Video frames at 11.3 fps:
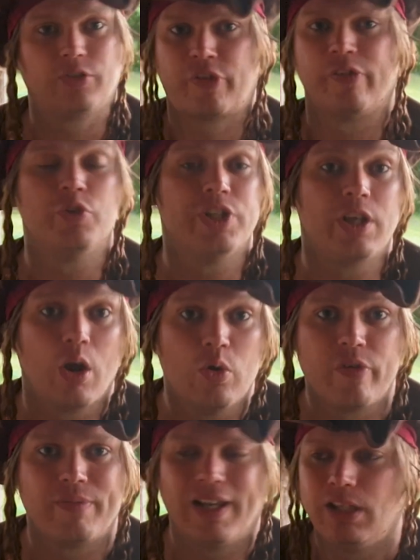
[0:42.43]
Sushi
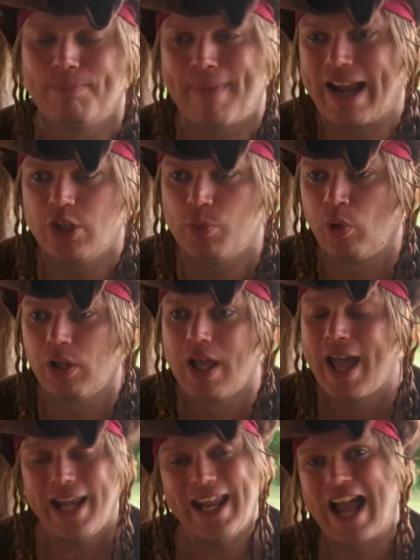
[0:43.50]
Go's little manual,
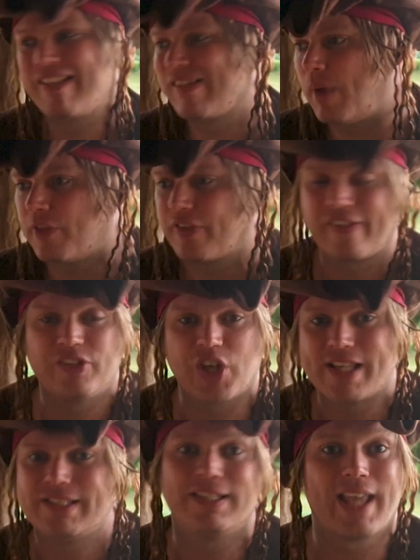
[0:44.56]
and it had some other
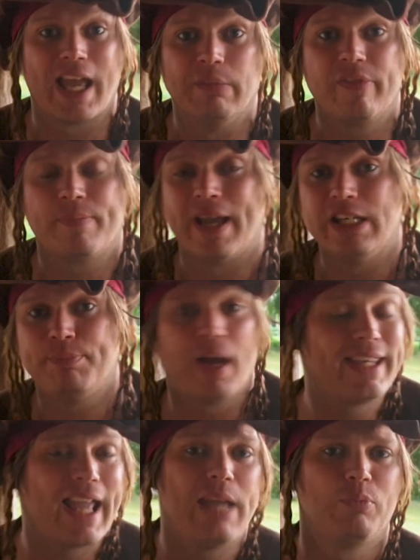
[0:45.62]
suggested games made by
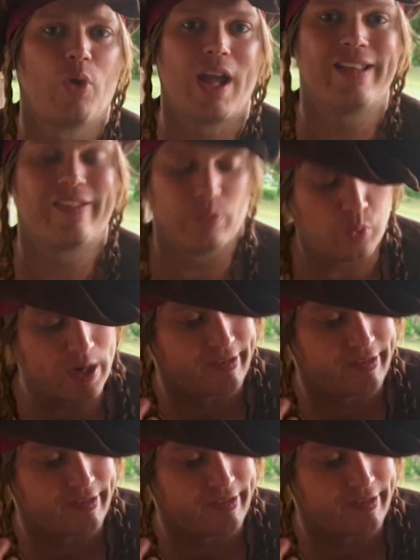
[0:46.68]
Gamewright, and we